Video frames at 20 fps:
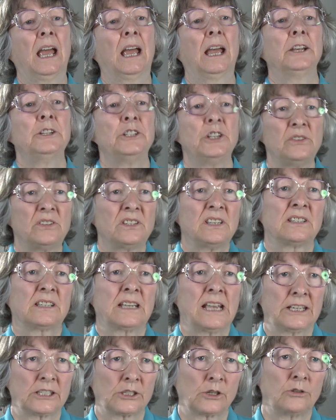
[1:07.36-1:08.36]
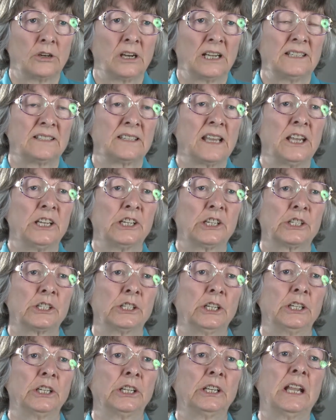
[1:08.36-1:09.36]
and use this
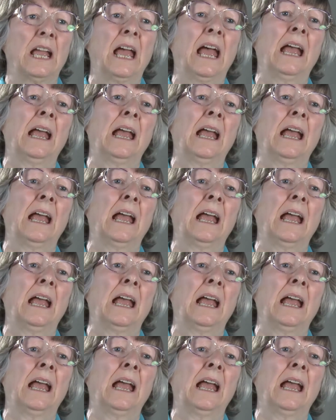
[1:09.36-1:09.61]
categorisation